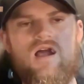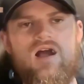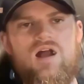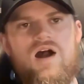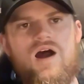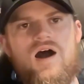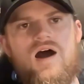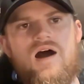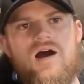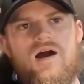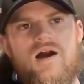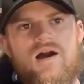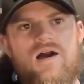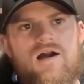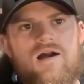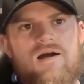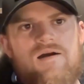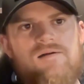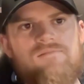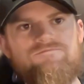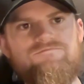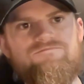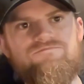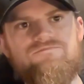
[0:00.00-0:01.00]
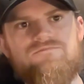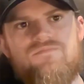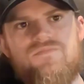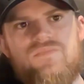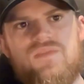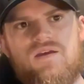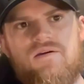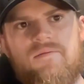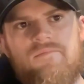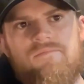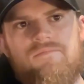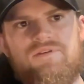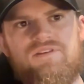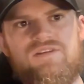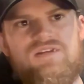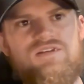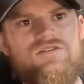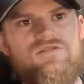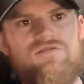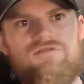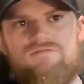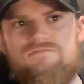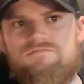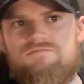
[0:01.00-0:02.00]
But then
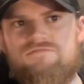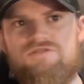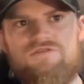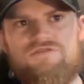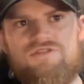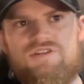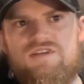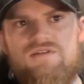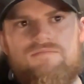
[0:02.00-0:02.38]
your team